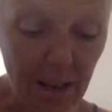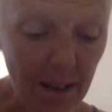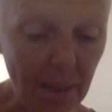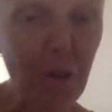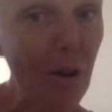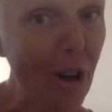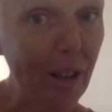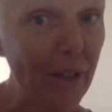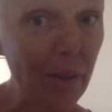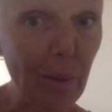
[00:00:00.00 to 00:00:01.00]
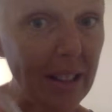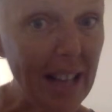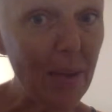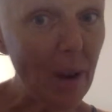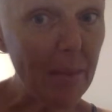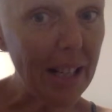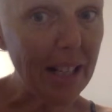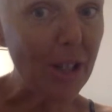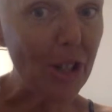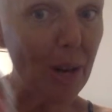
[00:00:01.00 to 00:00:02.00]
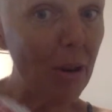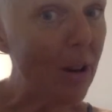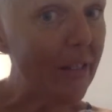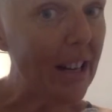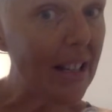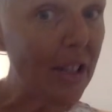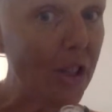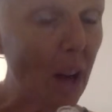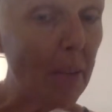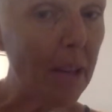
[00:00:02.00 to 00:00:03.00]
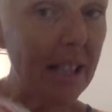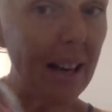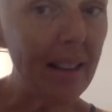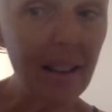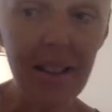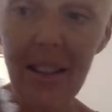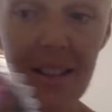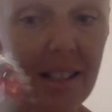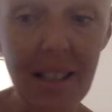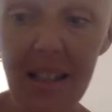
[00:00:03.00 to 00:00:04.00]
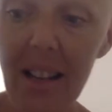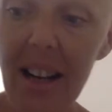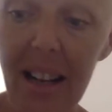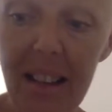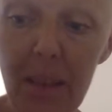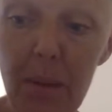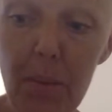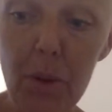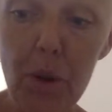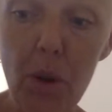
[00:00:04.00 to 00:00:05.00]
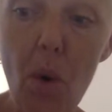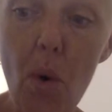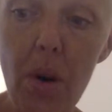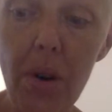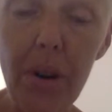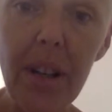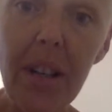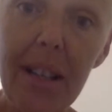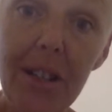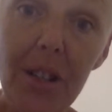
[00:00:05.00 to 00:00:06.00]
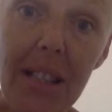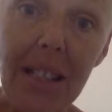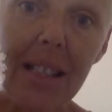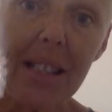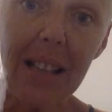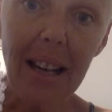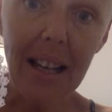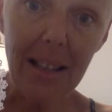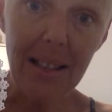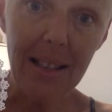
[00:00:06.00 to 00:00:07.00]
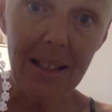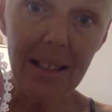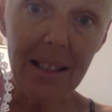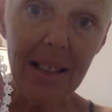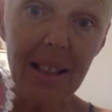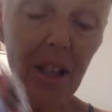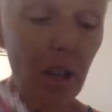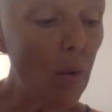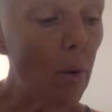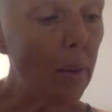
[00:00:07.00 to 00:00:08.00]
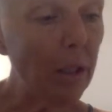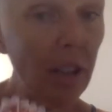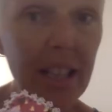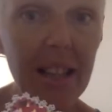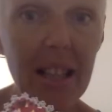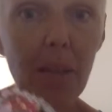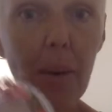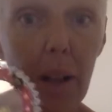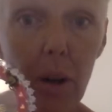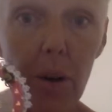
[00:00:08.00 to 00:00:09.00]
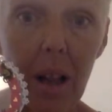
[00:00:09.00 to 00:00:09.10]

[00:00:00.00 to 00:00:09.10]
I'm sure all of us would. And that's why I'm saying it's a shame you don't have an Etsy shop, because I think that this is the kind of thing people should order just to study it. You know, when we look at these, we learn a